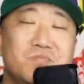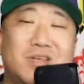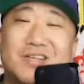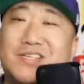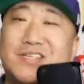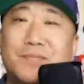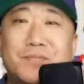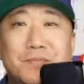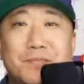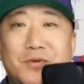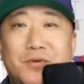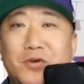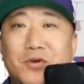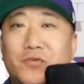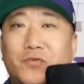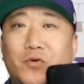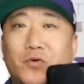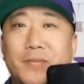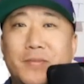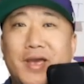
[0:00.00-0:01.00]
It's something
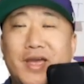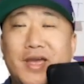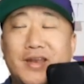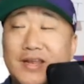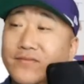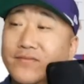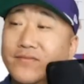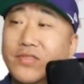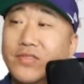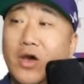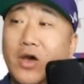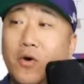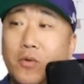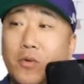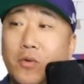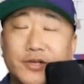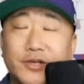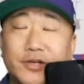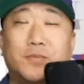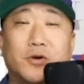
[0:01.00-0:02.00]
beautiful, man. Even though
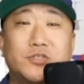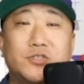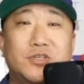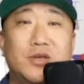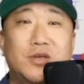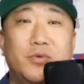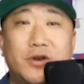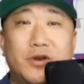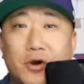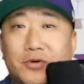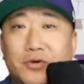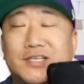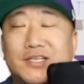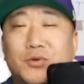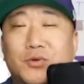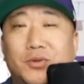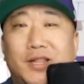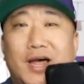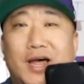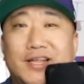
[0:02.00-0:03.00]
us personally, we don't get
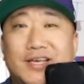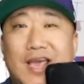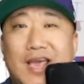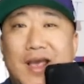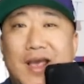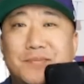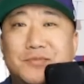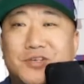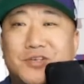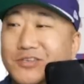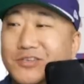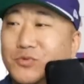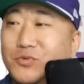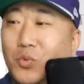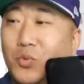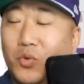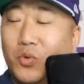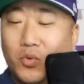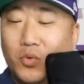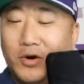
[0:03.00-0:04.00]
to a lot of games because
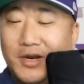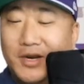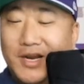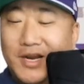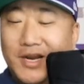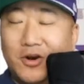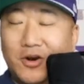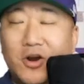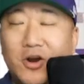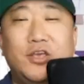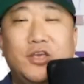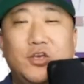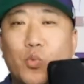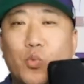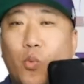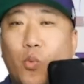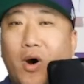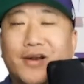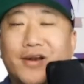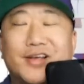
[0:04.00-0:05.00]
we're, we're, here. You
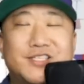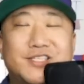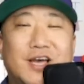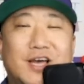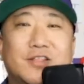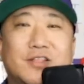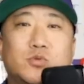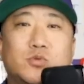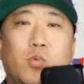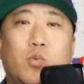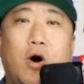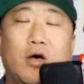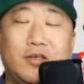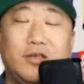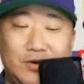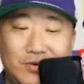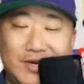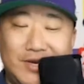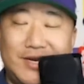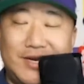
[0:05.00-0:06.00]
want us on this wall.
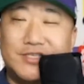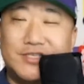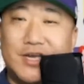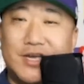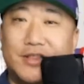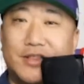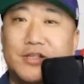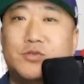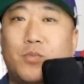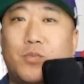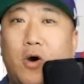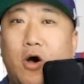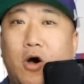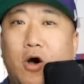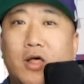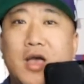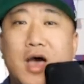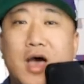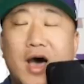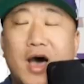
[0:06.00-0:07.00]
You need us on this wall
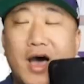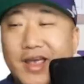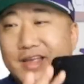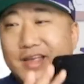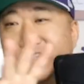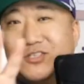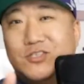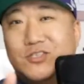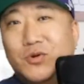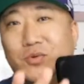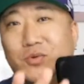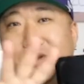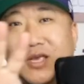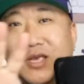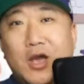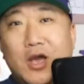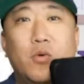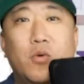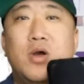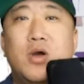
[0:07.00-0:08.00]
uh, in
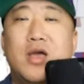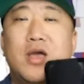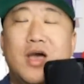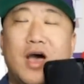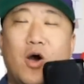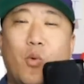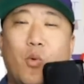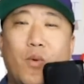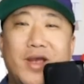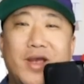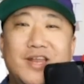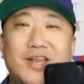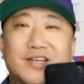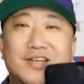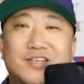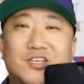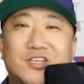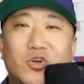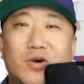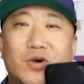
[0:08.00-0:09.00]
studio, uh, waiting
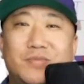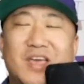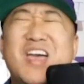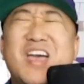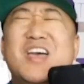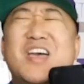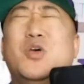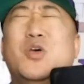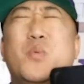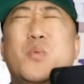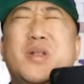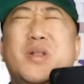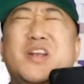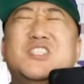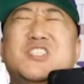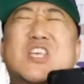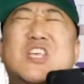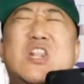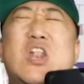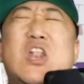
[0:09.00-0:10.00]
to do up the, the winners
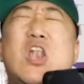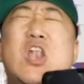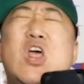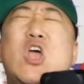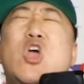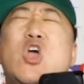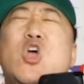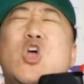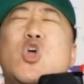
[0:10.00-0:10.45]
and